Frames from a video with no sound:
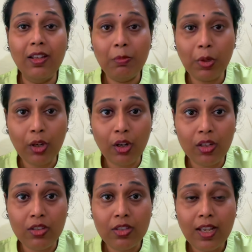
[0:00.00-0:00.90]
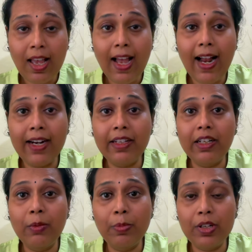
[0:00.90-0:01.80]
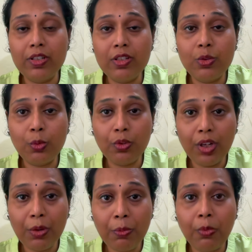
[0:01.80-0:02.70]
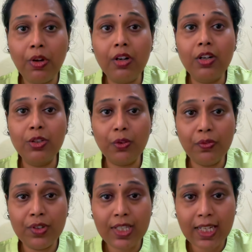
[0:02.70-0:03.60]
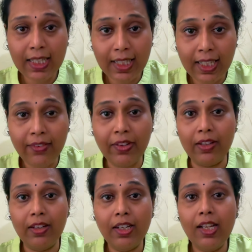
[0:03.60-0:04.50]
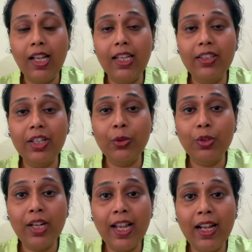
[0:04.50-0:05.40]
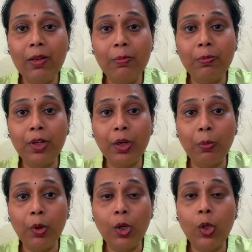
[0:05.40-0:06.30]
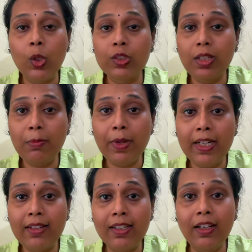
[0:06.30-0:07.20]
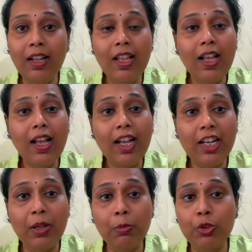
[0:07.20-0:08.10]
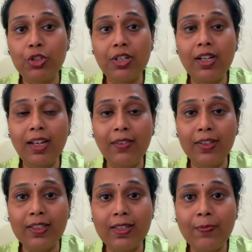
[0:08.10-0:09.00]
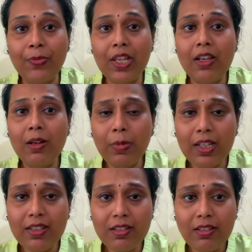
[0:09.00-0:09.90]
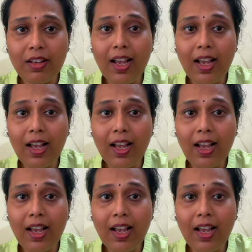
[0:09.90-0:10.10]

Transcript: because antidepressants only work at your physical level and they don't help uh, work on the mental and emotional levels. Plus,